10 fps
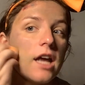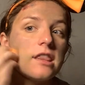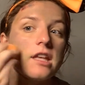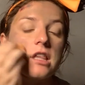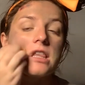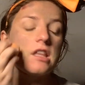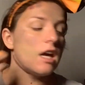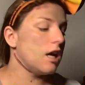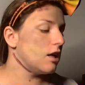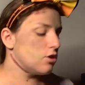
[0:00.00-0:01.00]
at this
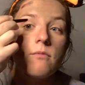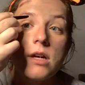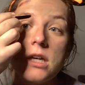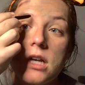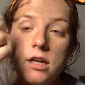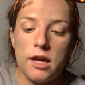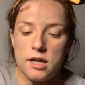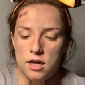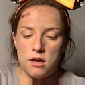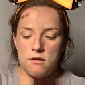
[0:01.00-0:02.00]
stage.
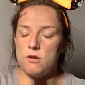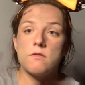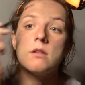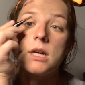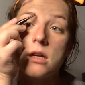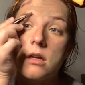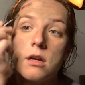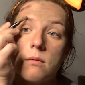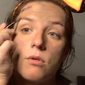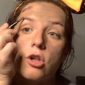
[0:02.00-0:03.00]
So then I'm
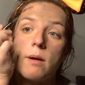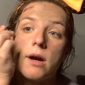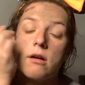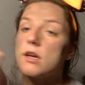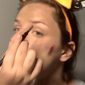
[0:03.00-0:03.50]
going in